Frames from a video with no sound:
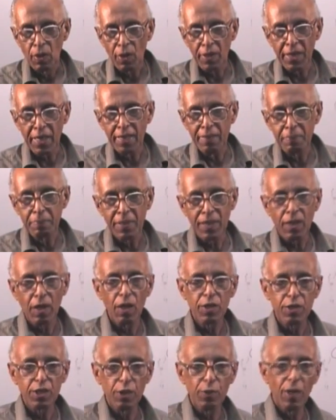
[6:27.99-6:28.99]
Okay,
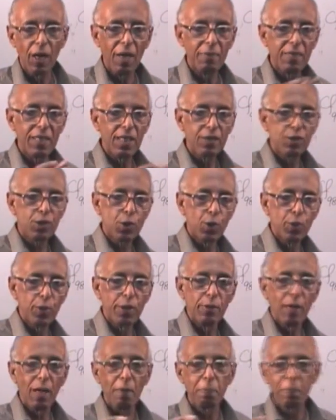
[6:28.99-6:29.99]
because you have
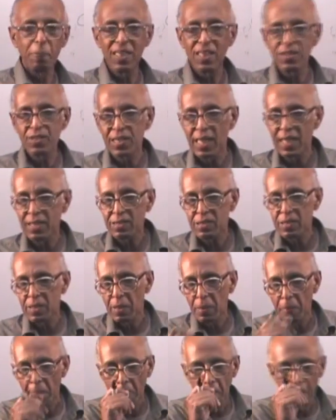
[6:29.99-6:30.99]
S2, you have P6,
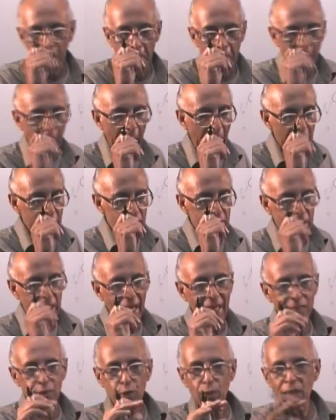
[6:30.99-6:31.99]
and
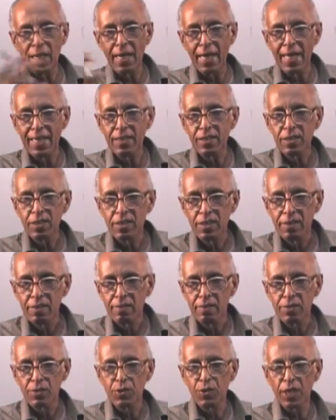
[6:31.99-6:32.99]
that will end
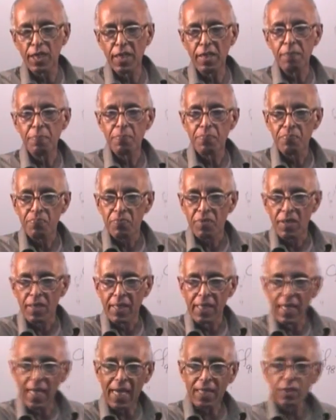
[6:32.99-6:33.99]
the
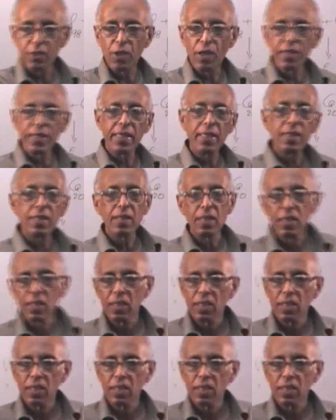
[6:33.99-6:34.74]
electronic